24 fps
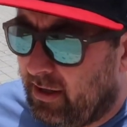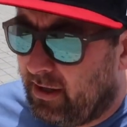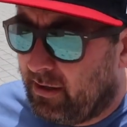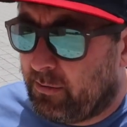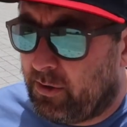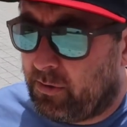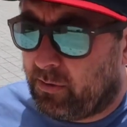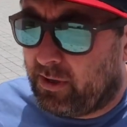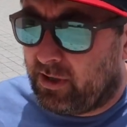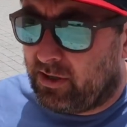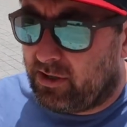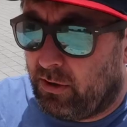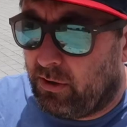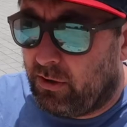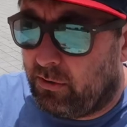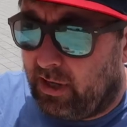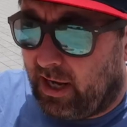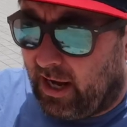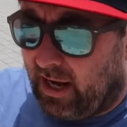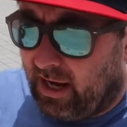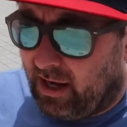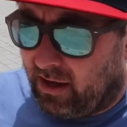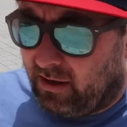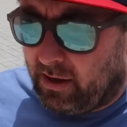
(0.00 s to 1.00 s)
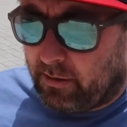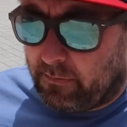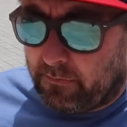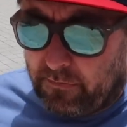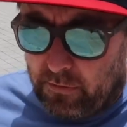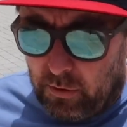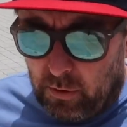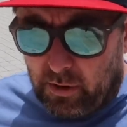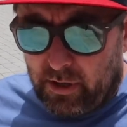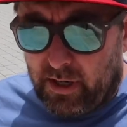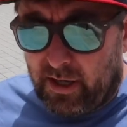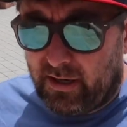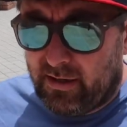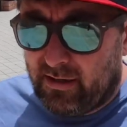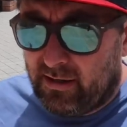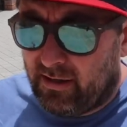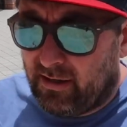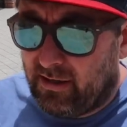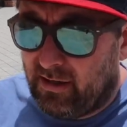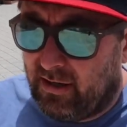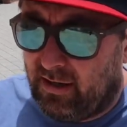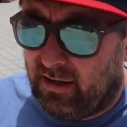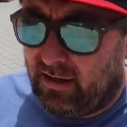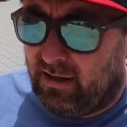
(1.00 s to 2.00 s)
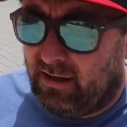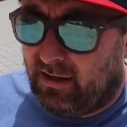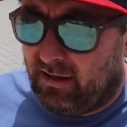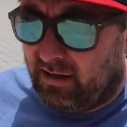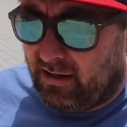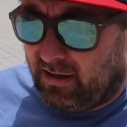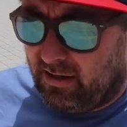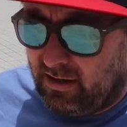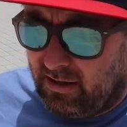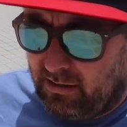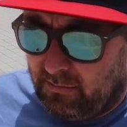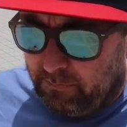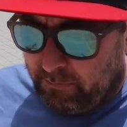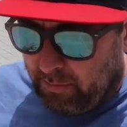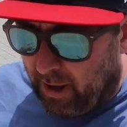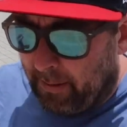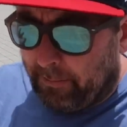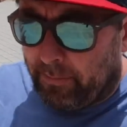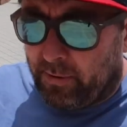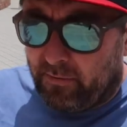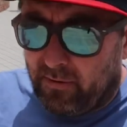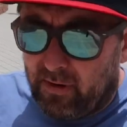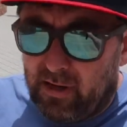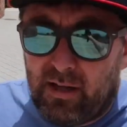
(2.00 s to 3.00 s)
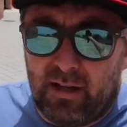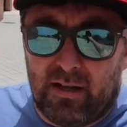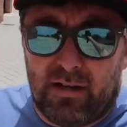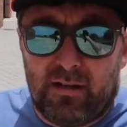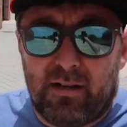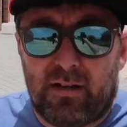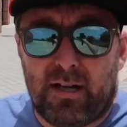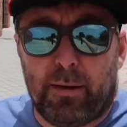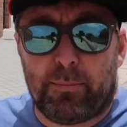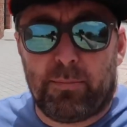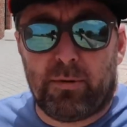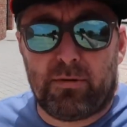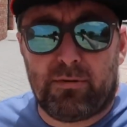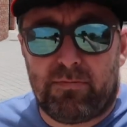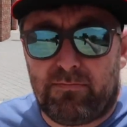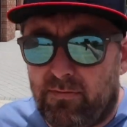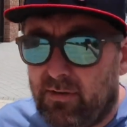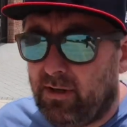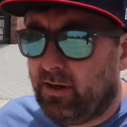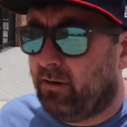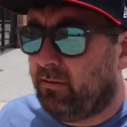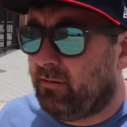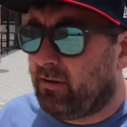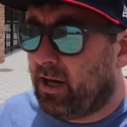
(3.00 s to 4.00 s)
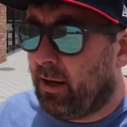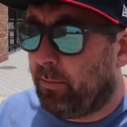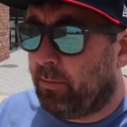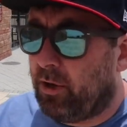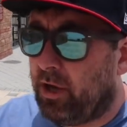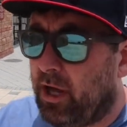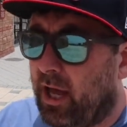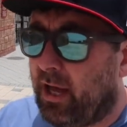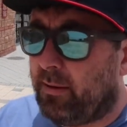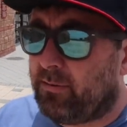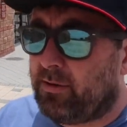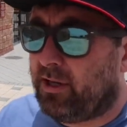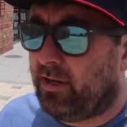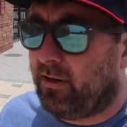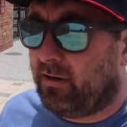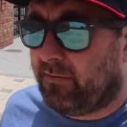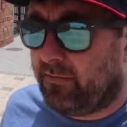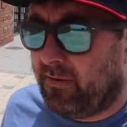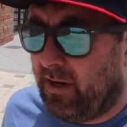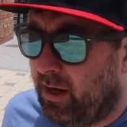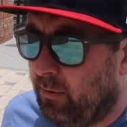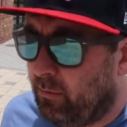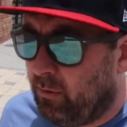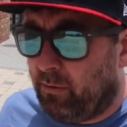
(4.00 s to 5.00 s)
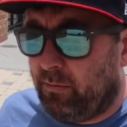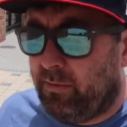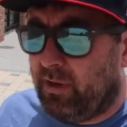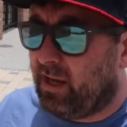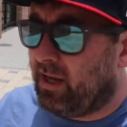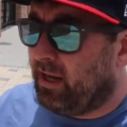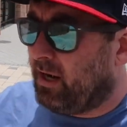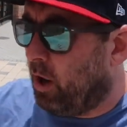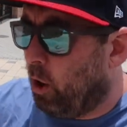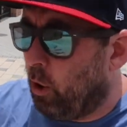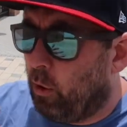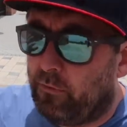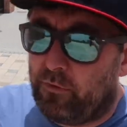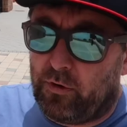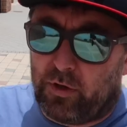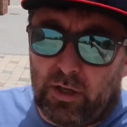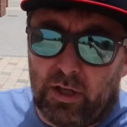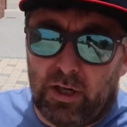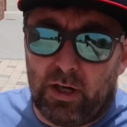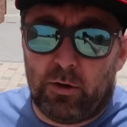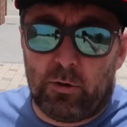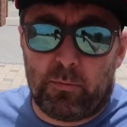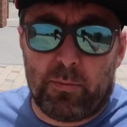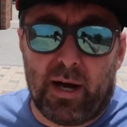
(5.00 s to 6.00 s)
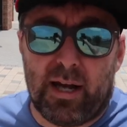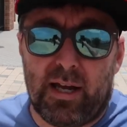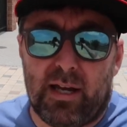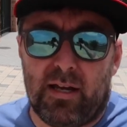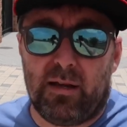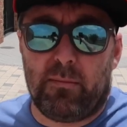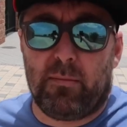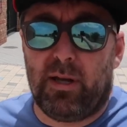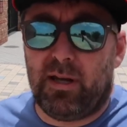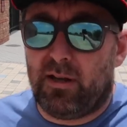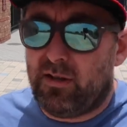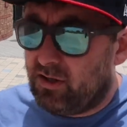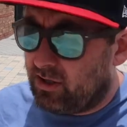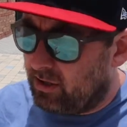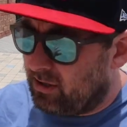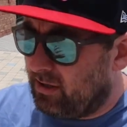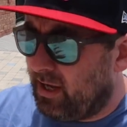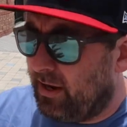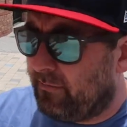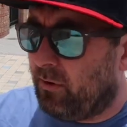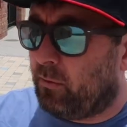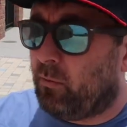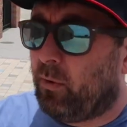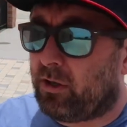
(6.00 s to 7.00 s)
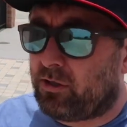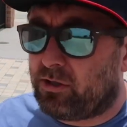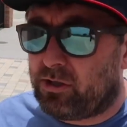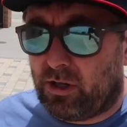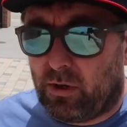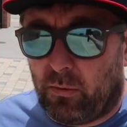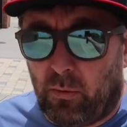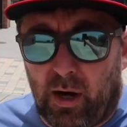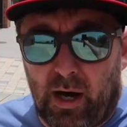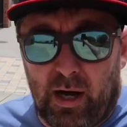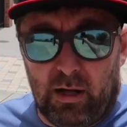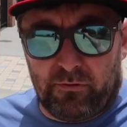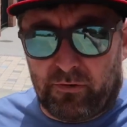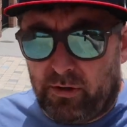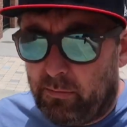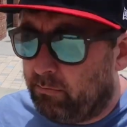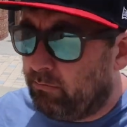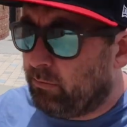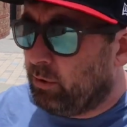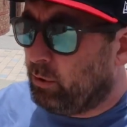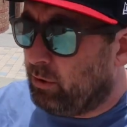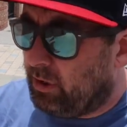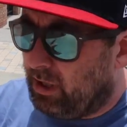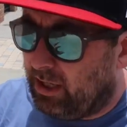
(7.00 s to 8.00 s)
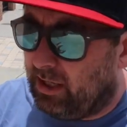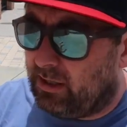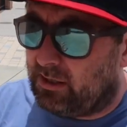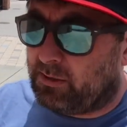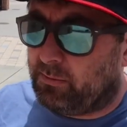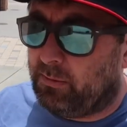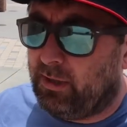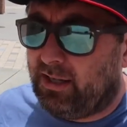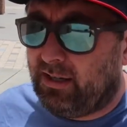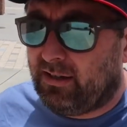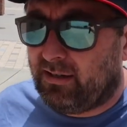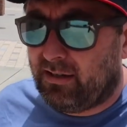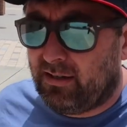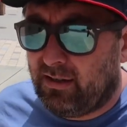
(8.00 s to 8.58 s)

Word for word: between SoCal and Florida, peppering in a couple, you know, a couple games here and there. Won't be an overload by any means, just every once in a while the mood hits me.